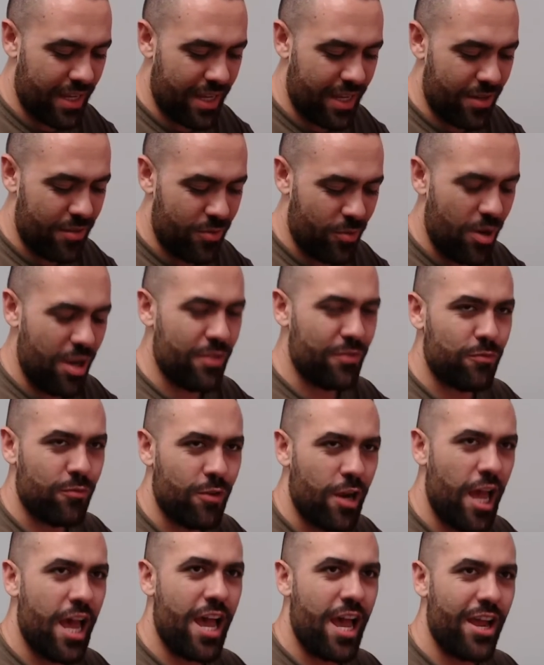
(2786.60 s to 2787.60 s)
Yeah, Rough
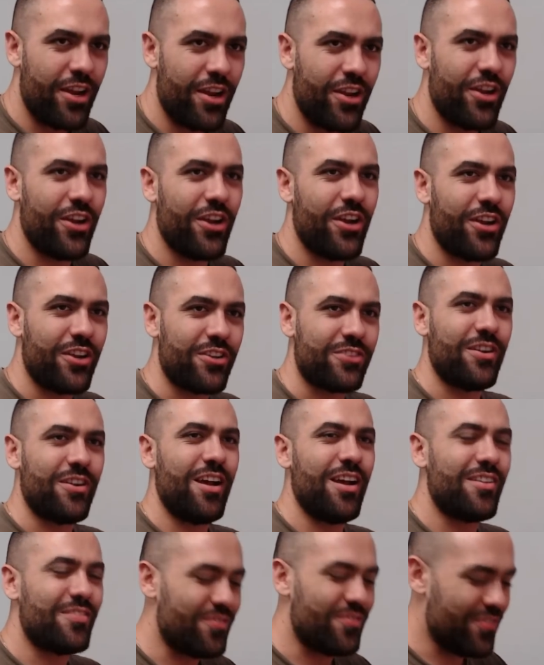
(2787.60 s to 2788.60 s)
Rider,
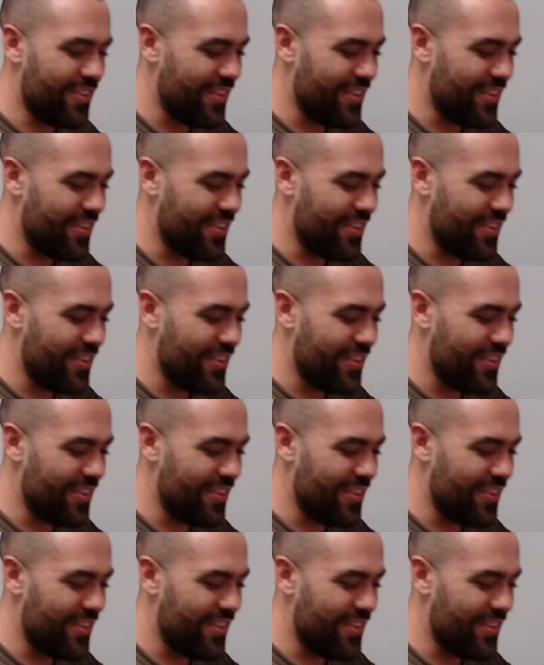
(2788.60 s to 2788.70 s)
rough.